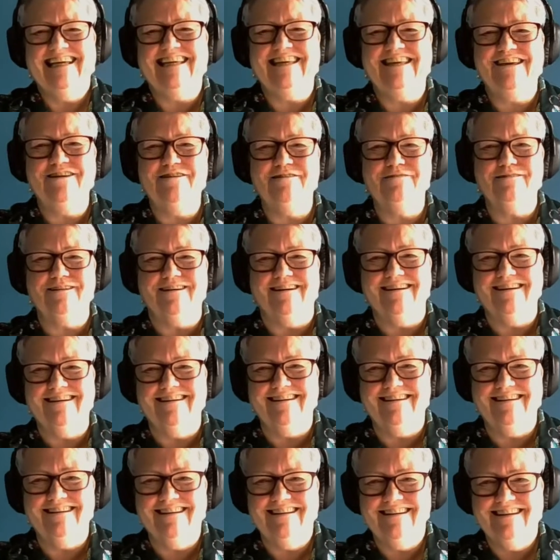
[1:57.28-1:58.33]
Kia
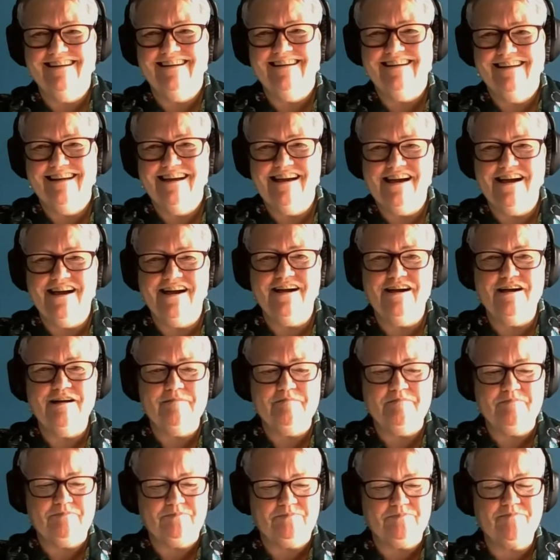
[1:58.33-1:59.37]
ora.
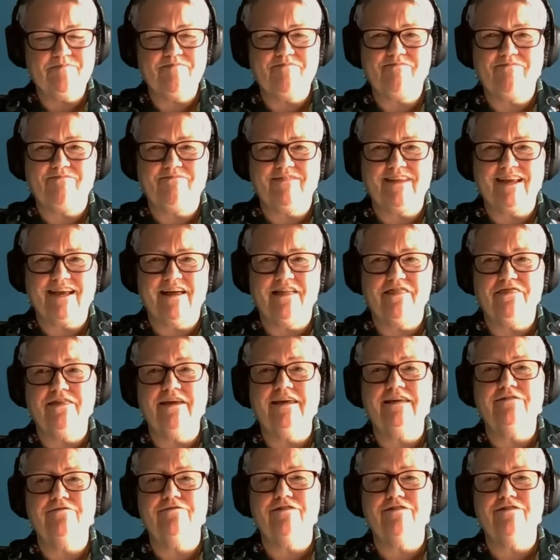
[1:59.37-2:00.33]
Thank